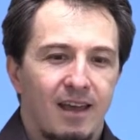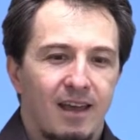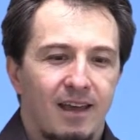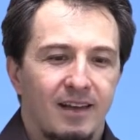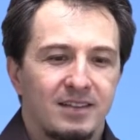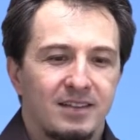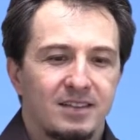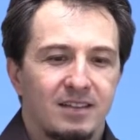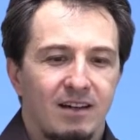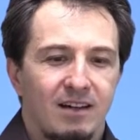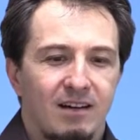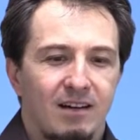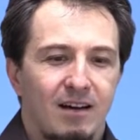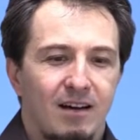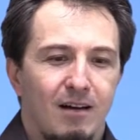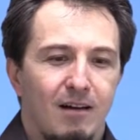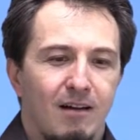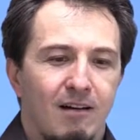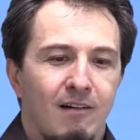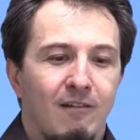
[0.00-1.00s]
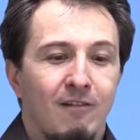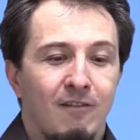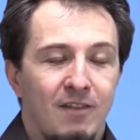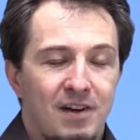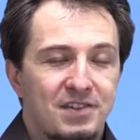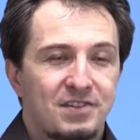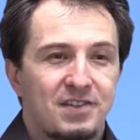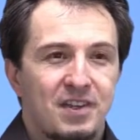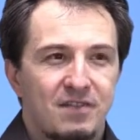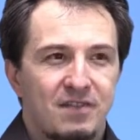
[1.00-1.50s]
and are
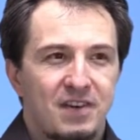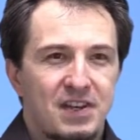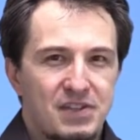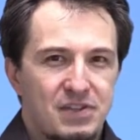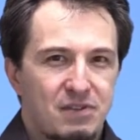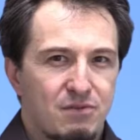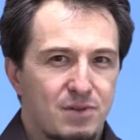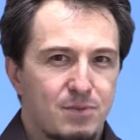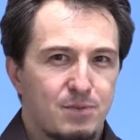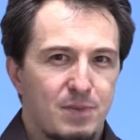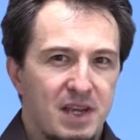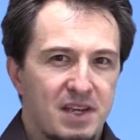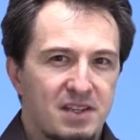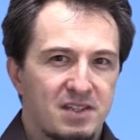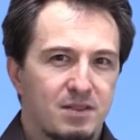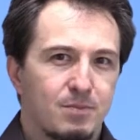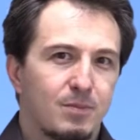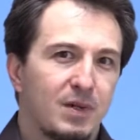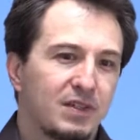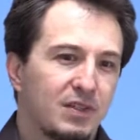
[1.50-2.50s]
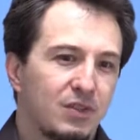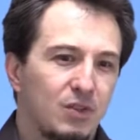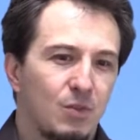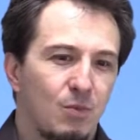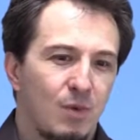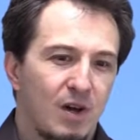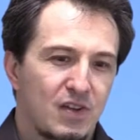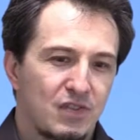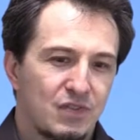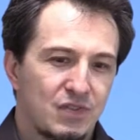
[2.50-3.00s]
faster and faster replaced by the
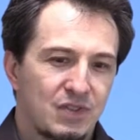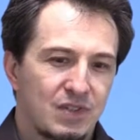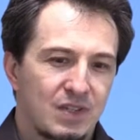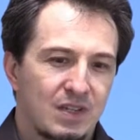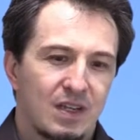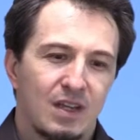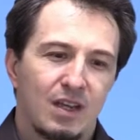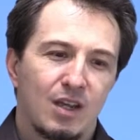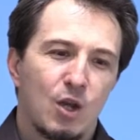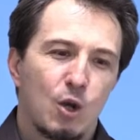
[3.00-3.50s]
new ones,